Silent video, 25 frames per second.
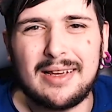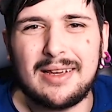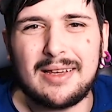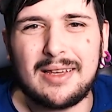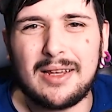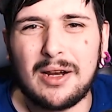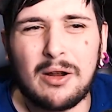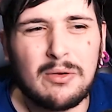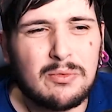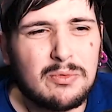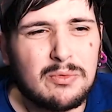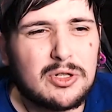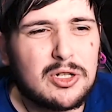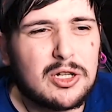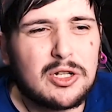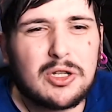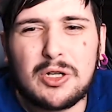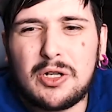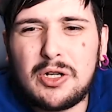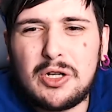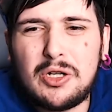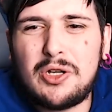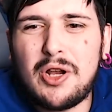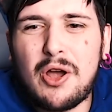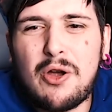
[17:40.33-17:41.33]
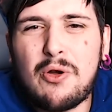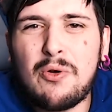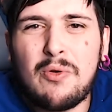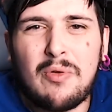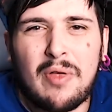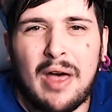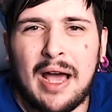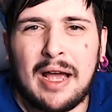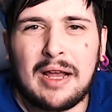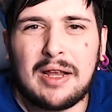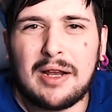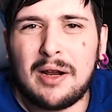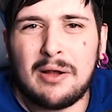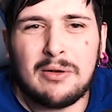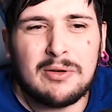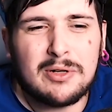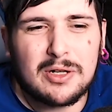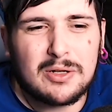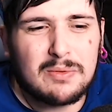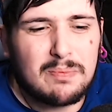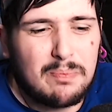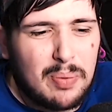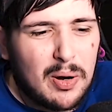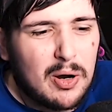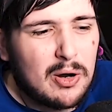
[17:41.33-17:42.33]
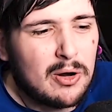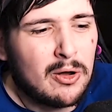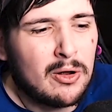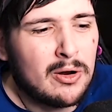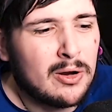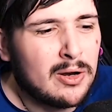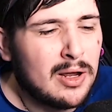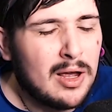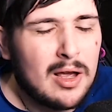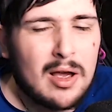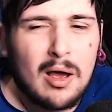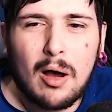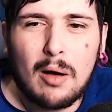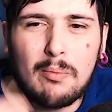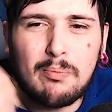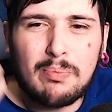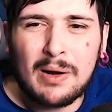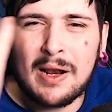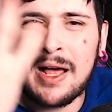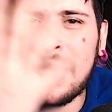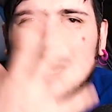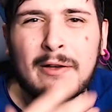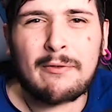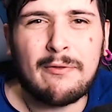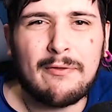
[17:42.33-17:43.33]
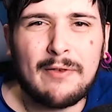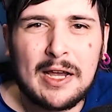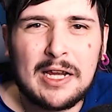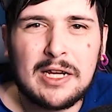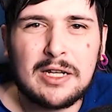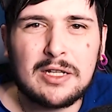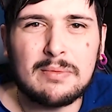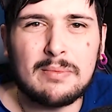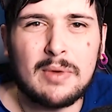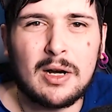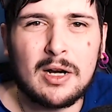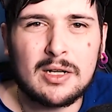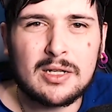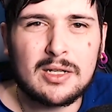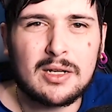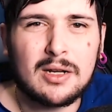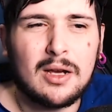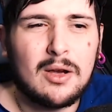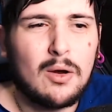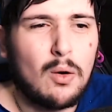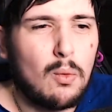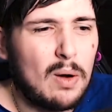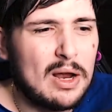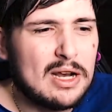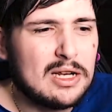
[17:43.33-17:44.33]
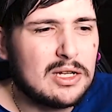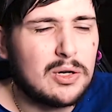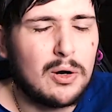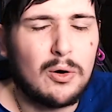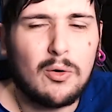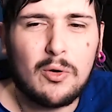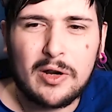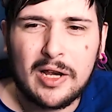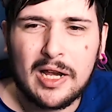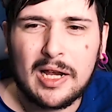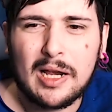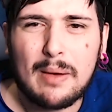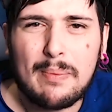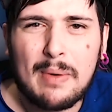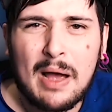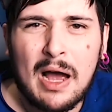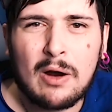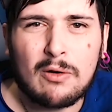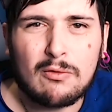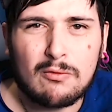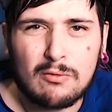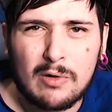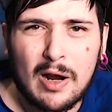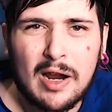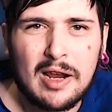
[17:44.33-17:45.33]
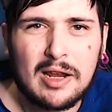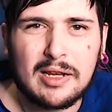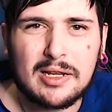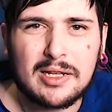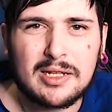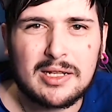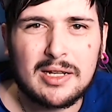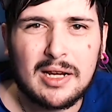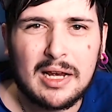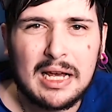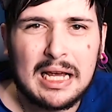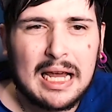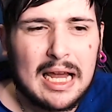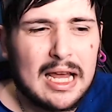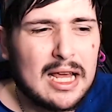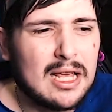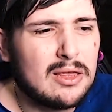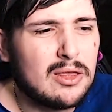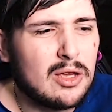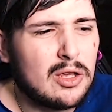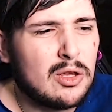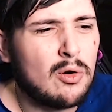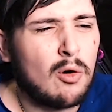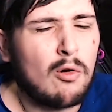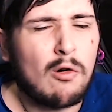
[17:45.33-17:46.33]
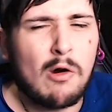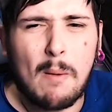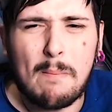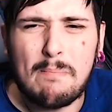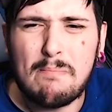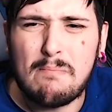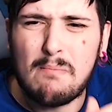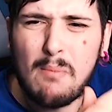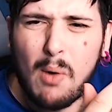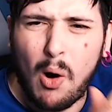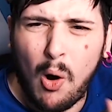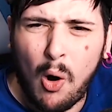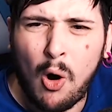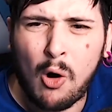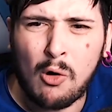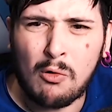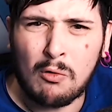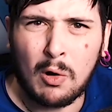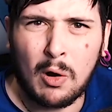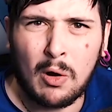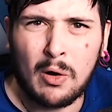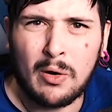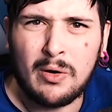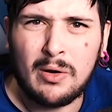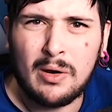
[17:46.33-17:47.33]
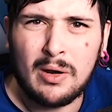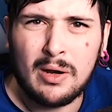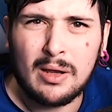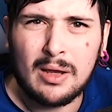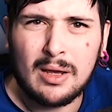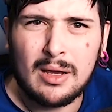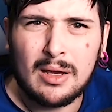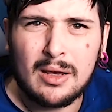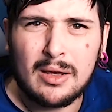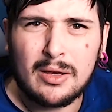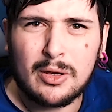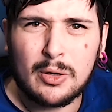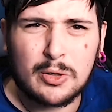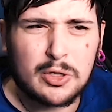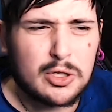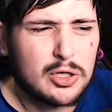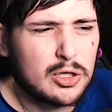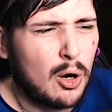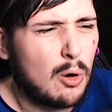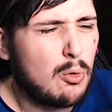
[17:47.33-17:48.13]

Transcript: You don't just do that. You don't just put on a black face mask when talking about race. Either you're a moron, you're so